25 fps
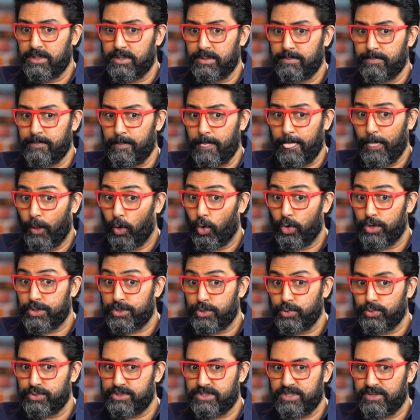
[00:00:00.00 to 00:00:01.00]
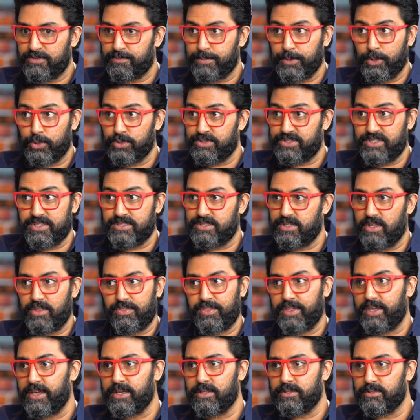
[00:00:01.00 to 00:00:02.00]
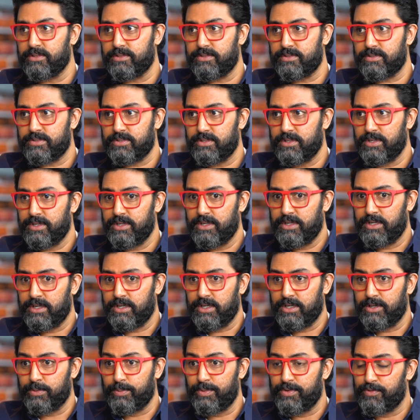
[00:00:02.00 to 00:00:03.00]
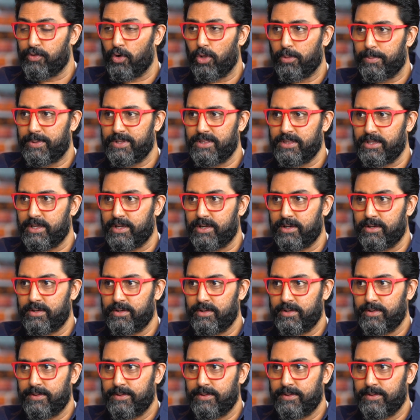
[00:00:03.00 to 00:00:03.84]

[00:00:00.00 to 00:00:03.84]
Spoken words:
Or do stuff because there's nothing else. Yeah. We've all been there.